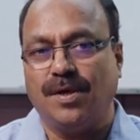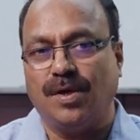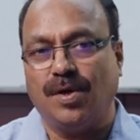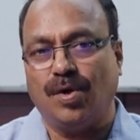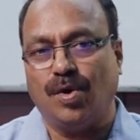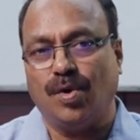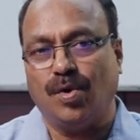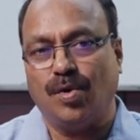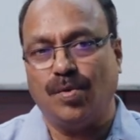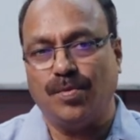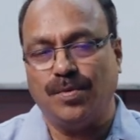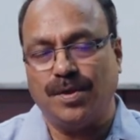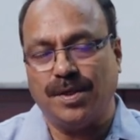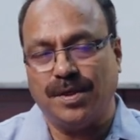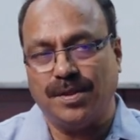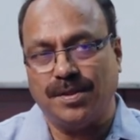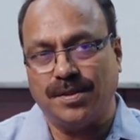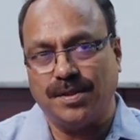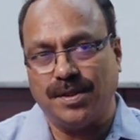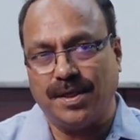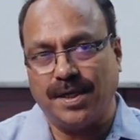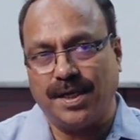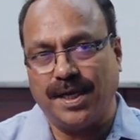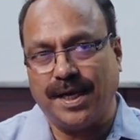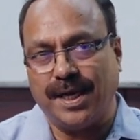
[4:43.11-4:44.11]
Uh, uh,
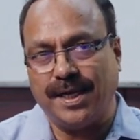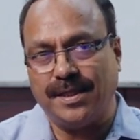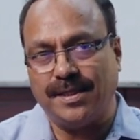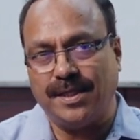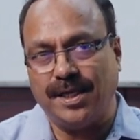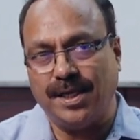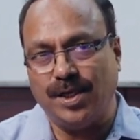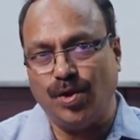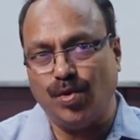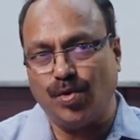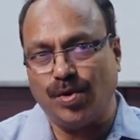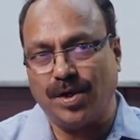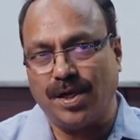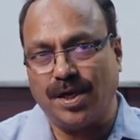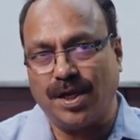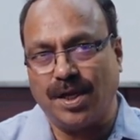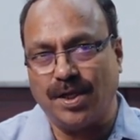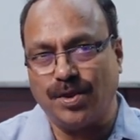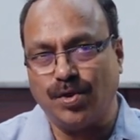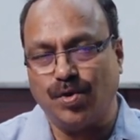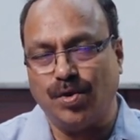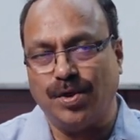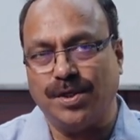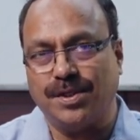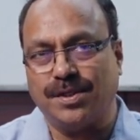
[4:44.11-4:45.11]
and then you can
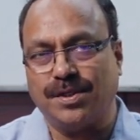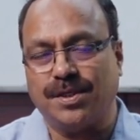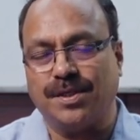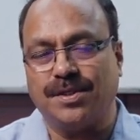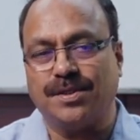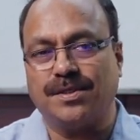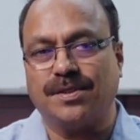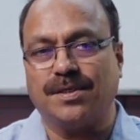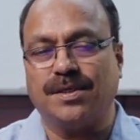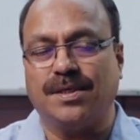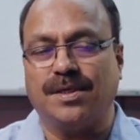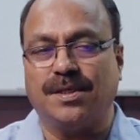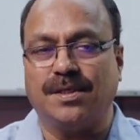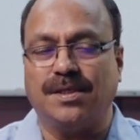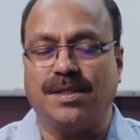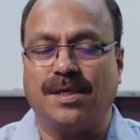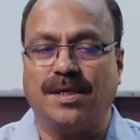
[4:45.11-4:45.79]
also discuss uh,